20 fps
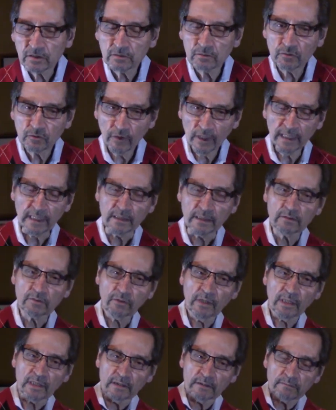Great.
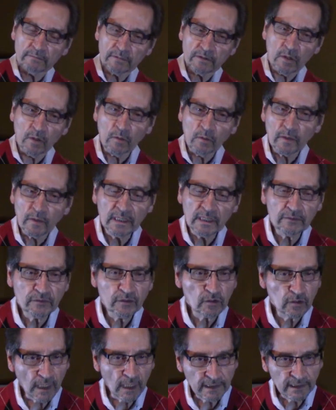So if
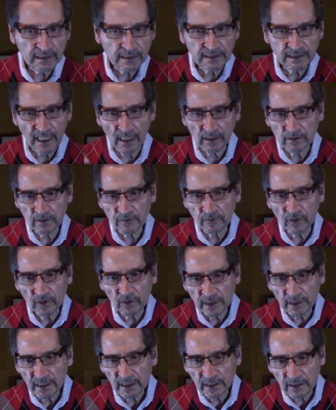you like the sound of the
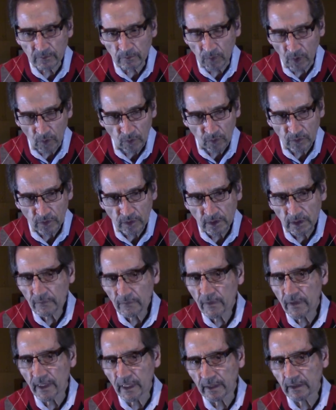Lydian mode,
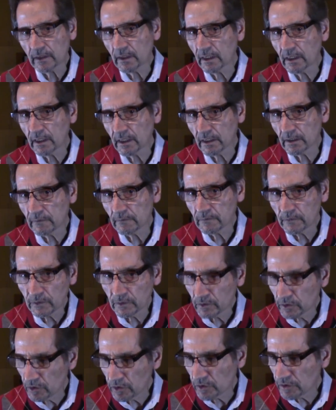then
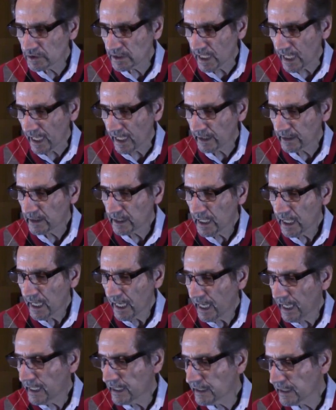use that.
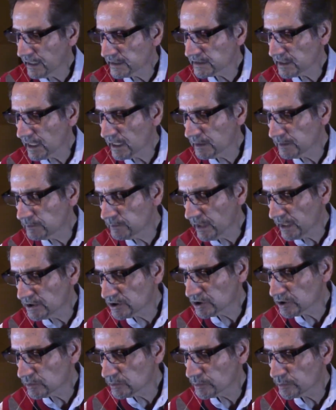And as I
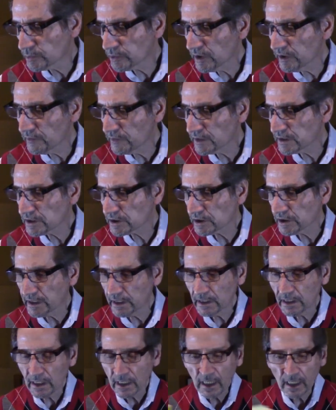mentioned
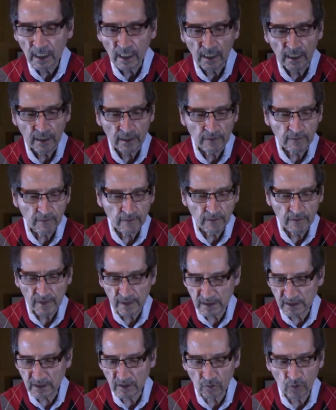previously,
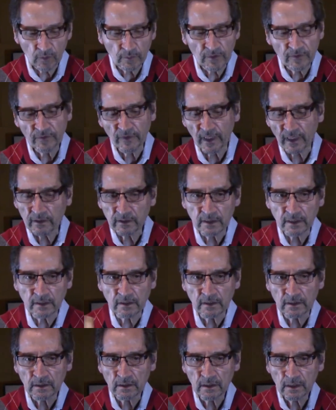this can all be found
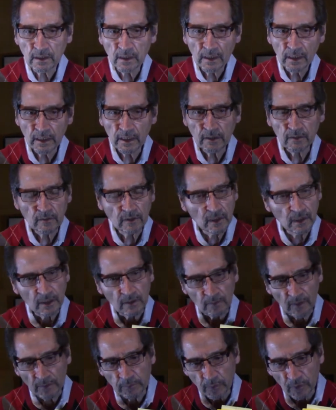in
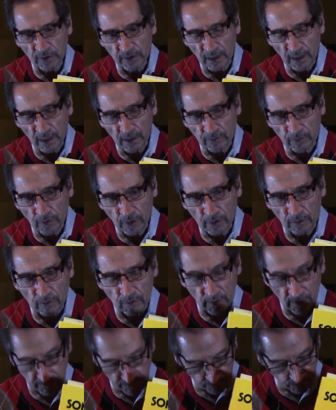my book that I've
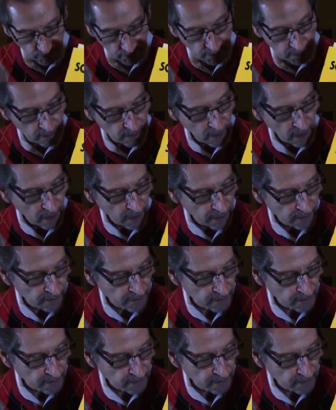written on